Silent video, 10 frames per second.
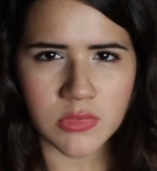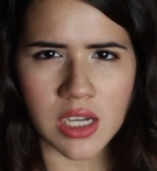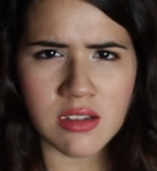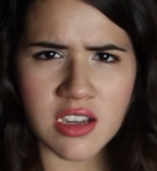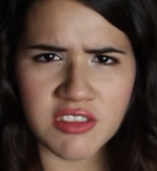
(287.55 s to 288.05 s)

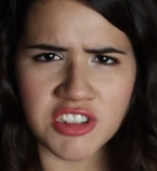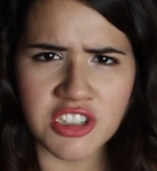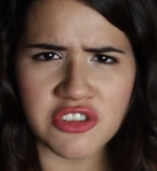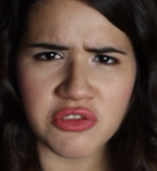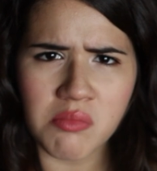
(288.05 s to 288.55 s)
I like
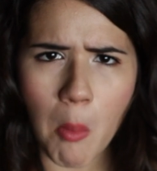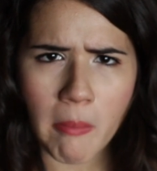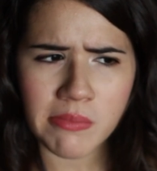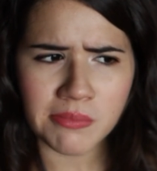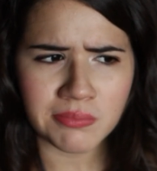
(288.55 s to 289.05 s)
these.
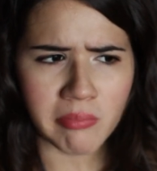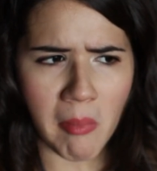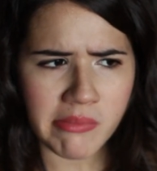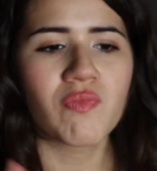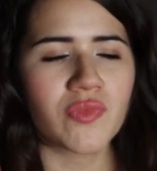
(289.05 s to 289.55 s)

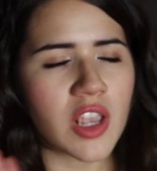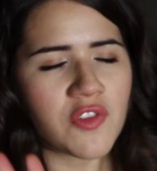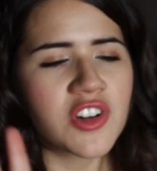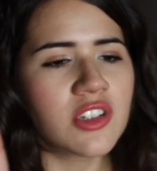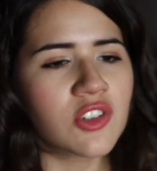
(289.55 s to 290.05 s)

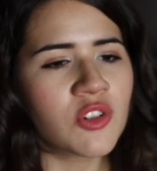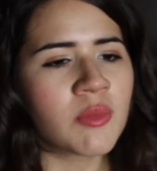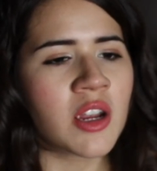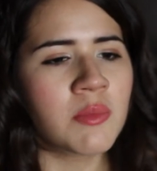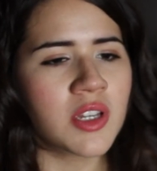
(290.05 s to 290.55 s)
Definitely
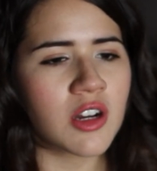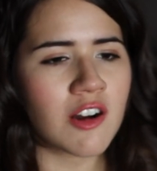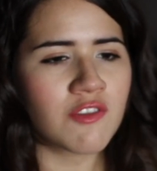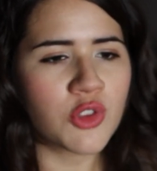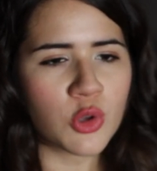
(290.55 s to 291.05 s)
remind me
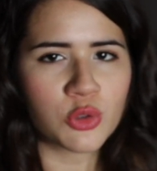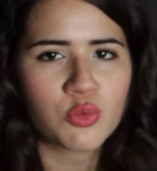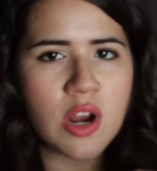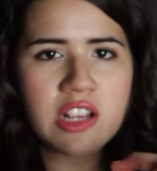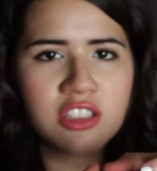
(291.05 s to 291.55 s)
of those
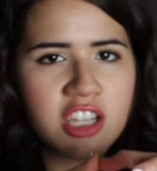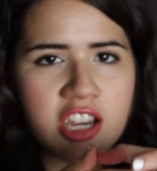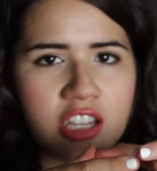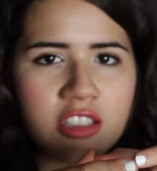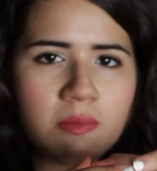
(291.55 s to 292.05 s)
rice
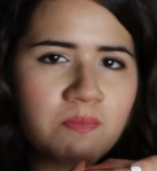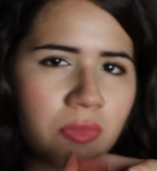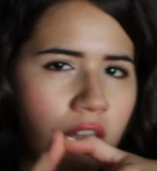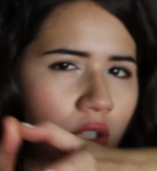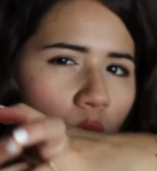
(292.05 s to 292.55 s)
cakes,
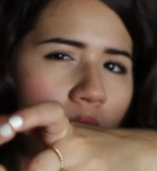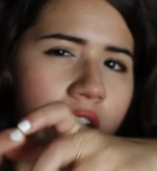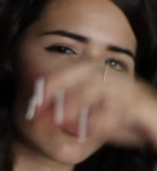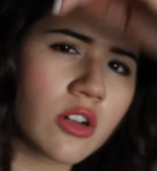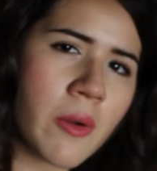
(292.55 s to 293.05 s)
like the
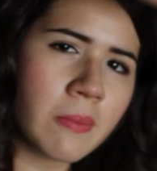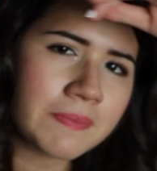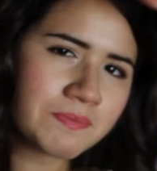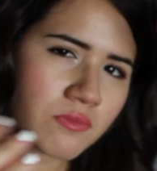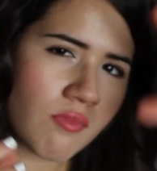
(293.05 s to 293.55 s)

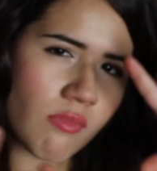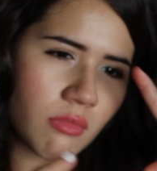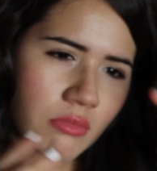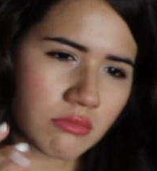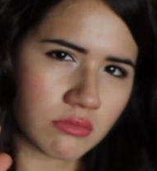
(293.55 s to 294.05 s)
Quaker
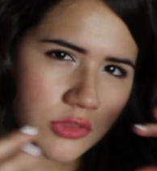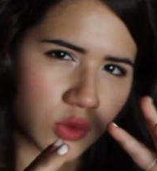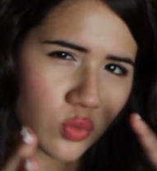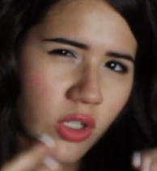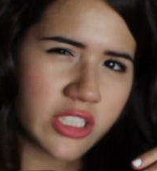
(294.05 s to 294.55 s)

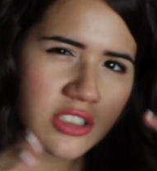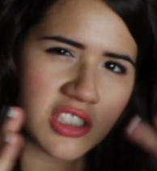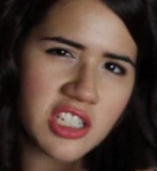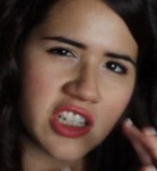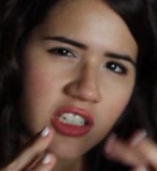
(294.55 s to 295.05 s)
rice
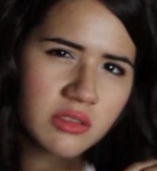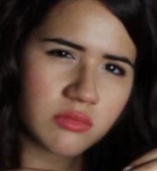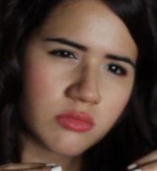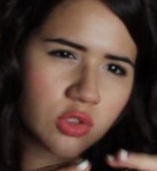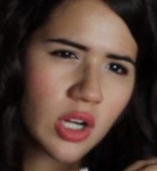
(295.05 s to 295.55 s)
cake
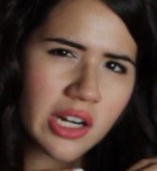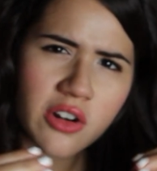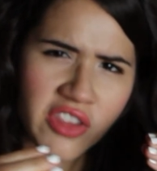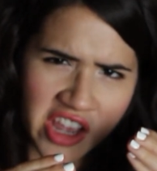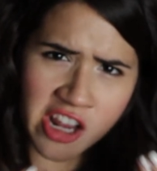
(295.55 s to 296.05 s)

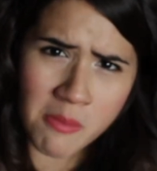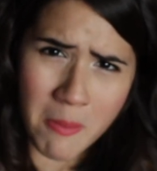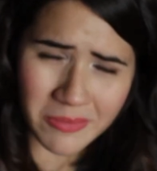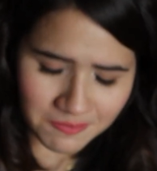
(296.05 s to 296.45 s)
cracker thing.